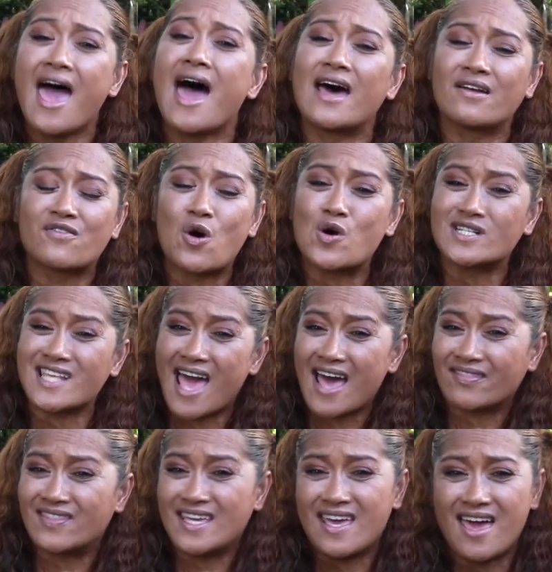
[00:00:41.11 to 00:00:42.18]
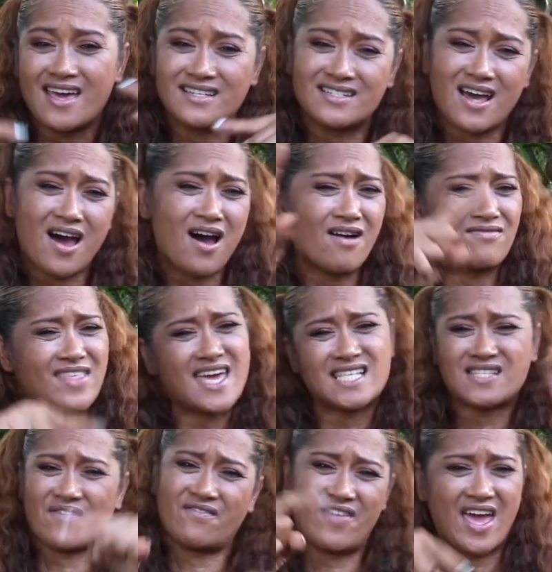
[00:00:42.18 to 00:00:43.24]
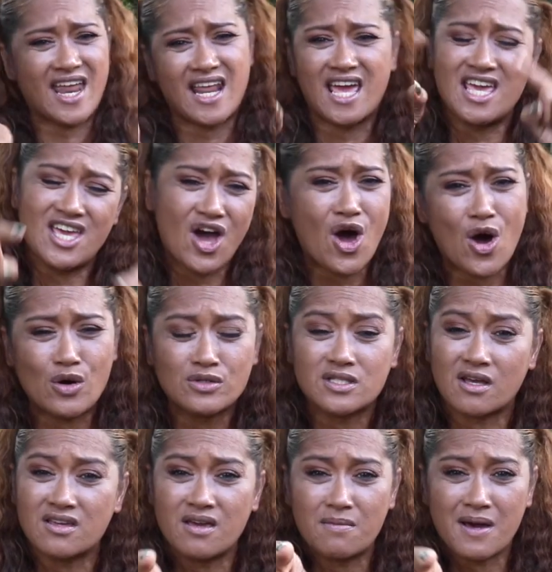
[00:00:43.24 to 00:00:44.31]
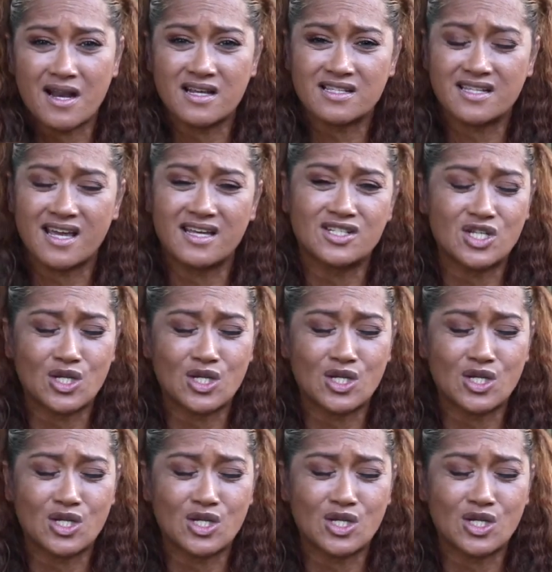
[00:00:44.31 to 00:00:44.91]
And of course, at the end of this video, so you better stay